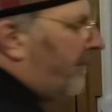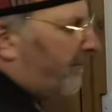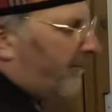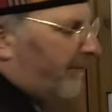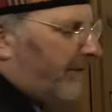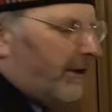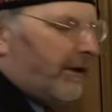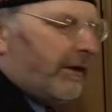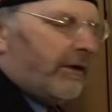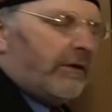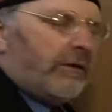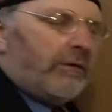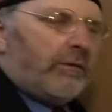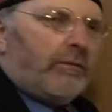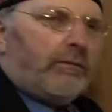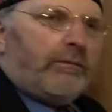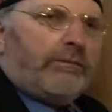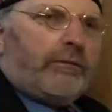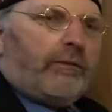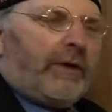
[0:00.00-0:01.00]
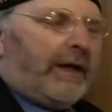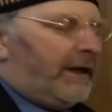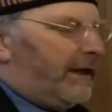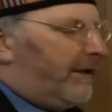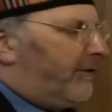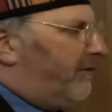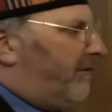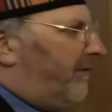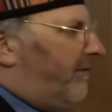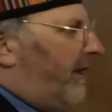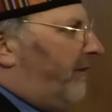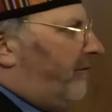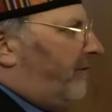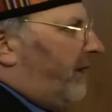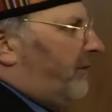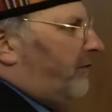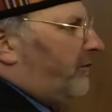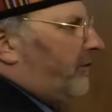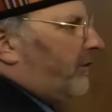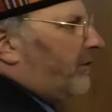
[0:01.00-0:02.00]
of Quigleys
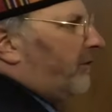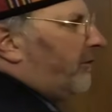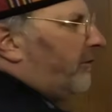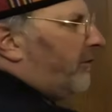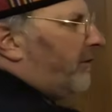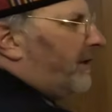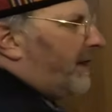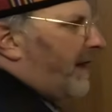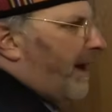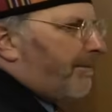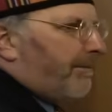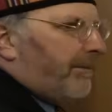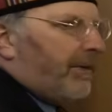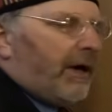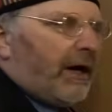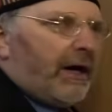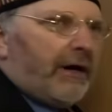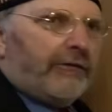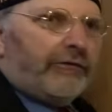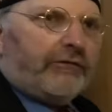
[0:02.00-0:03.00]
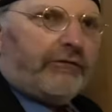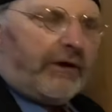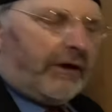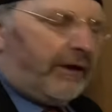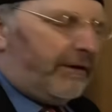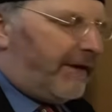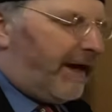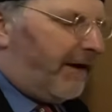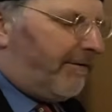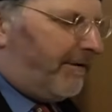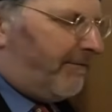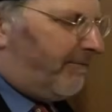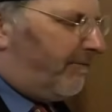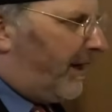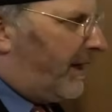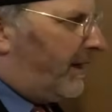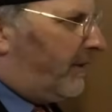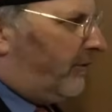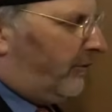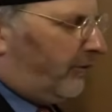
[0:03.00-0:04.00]
civilizations and the empires and their
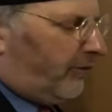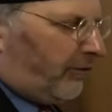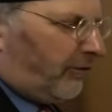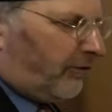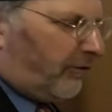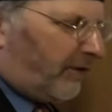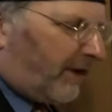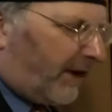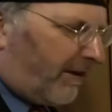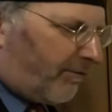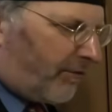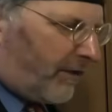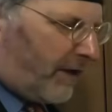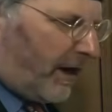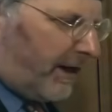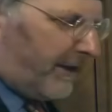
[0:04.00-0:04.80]
invaders, just to give the